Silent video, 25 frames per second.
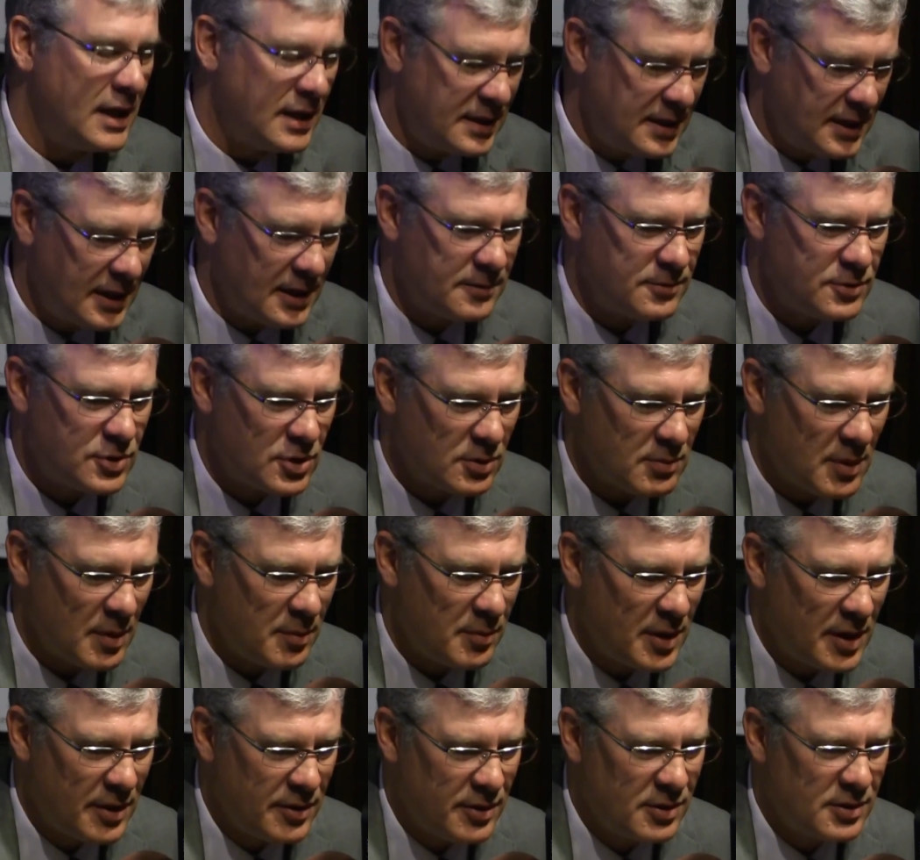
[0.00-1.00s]
It did. Took my
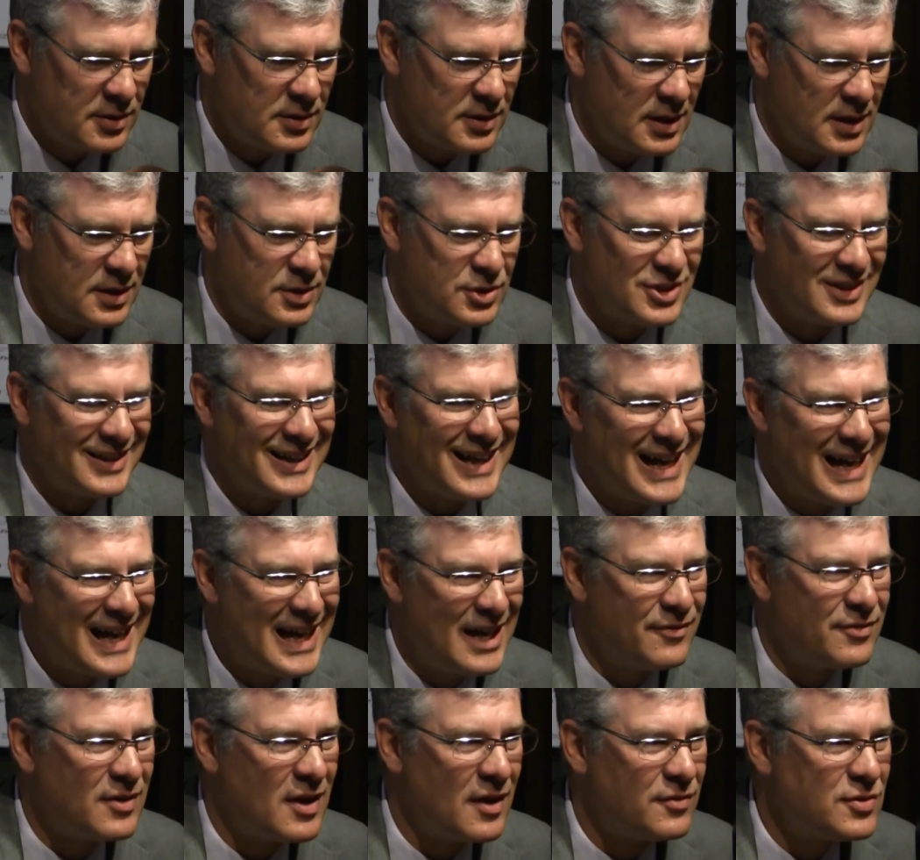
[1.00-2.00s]
mother in July
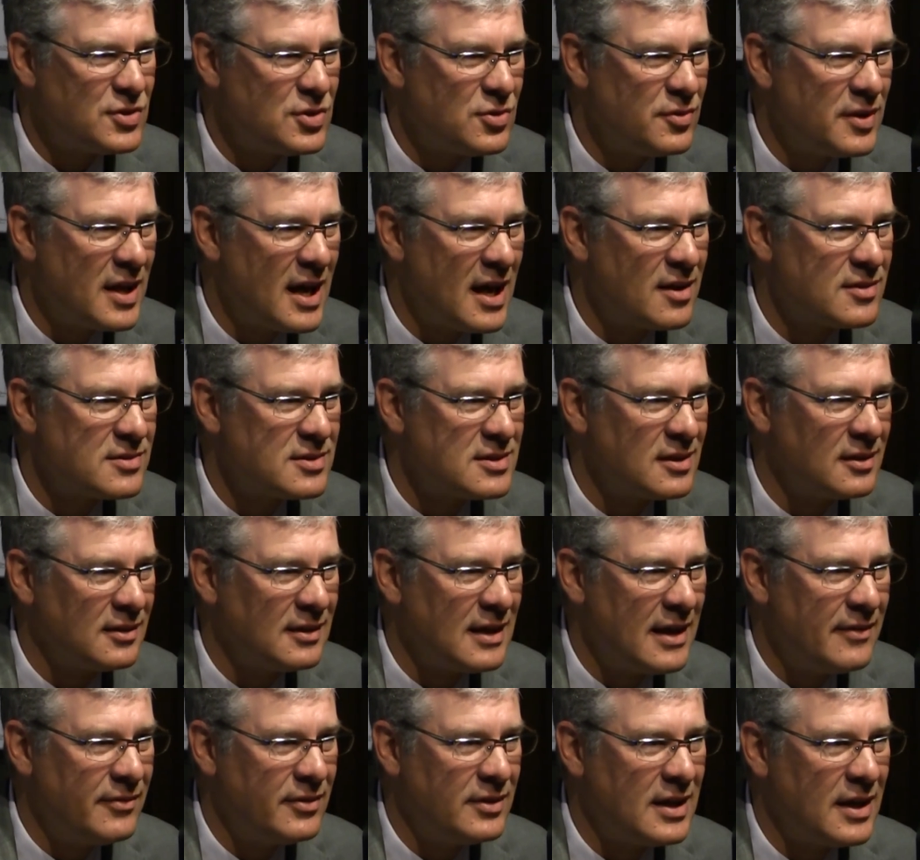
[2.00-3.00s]
of
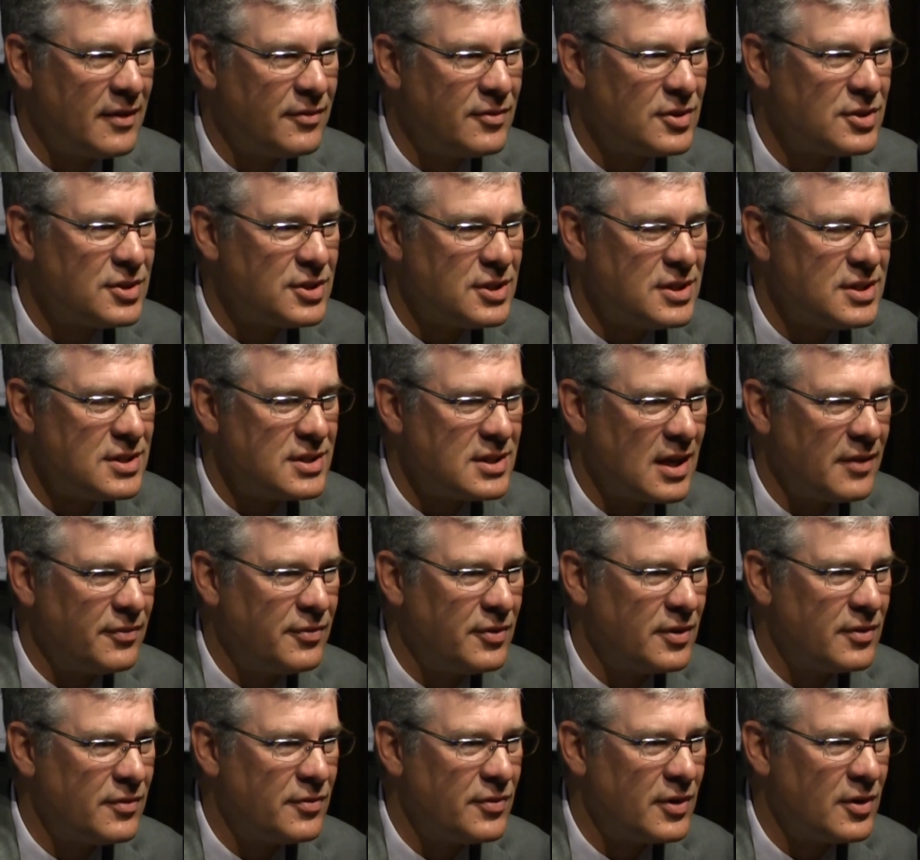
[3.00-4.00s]
2011 after she
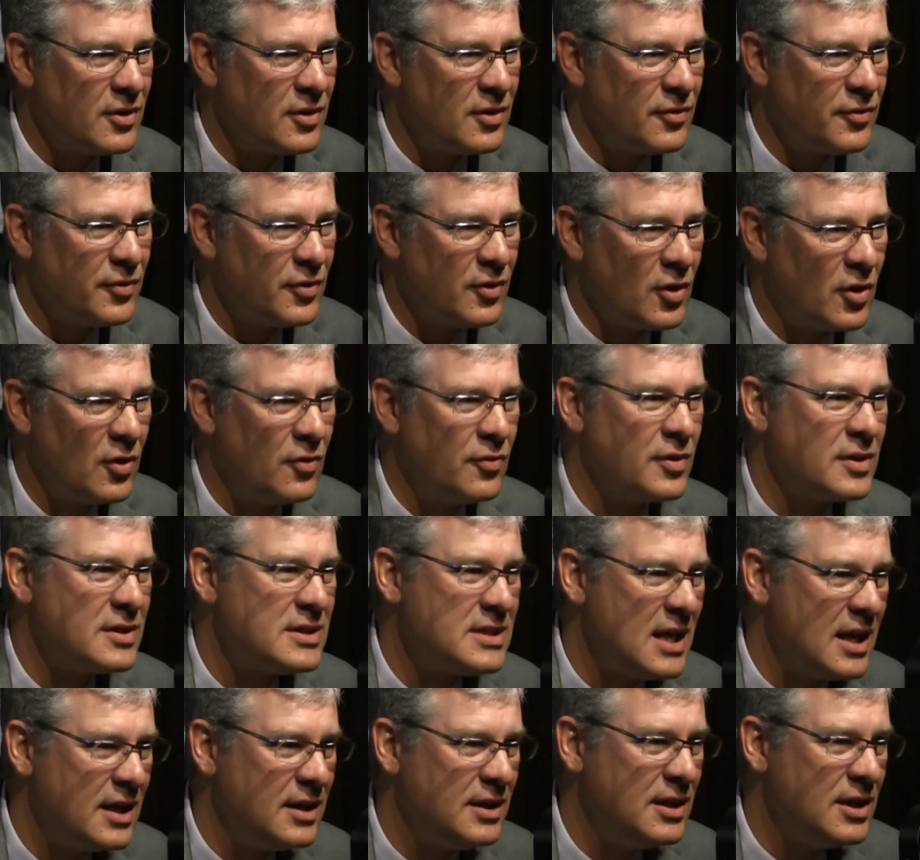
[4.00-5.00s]
suffered for over
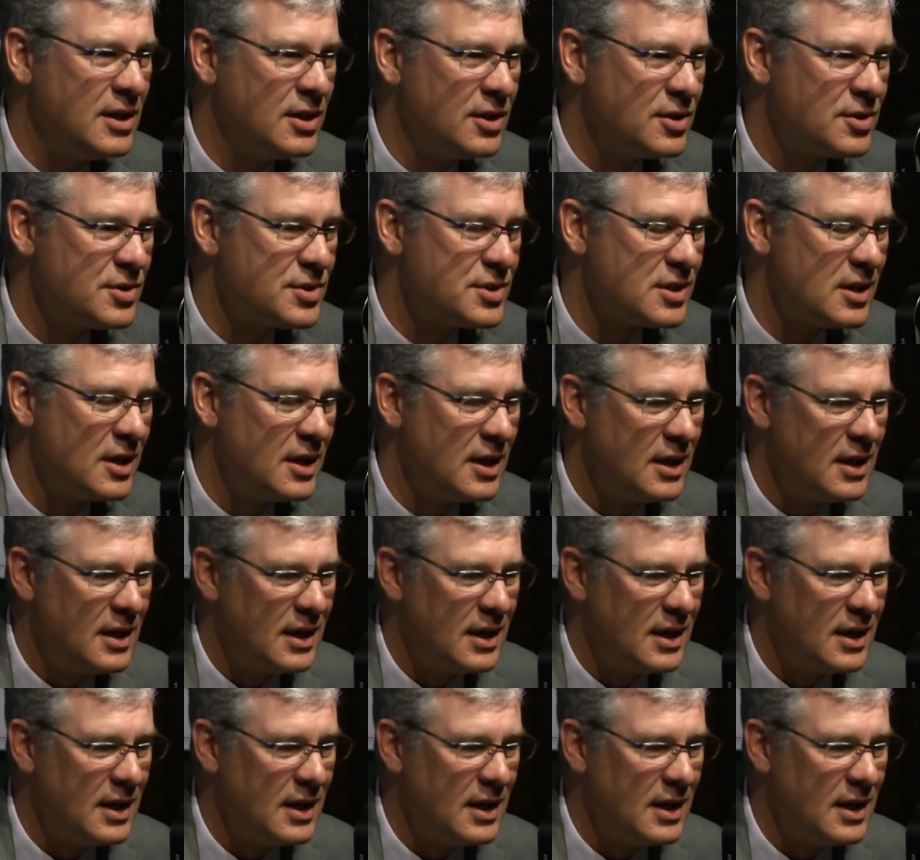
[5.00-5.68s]
10 years.